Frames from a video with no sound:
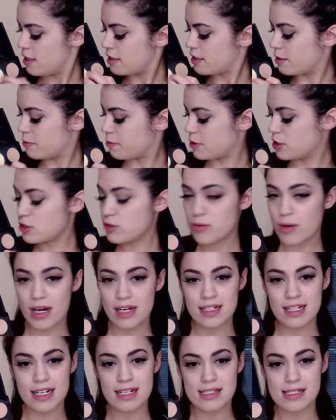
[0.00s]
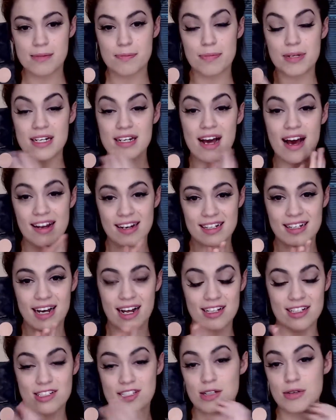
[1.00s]
The middle one is a banana
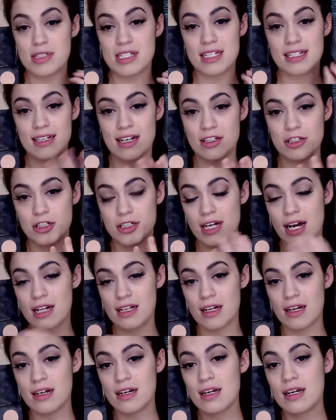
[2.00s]
color, so it's a yellow color.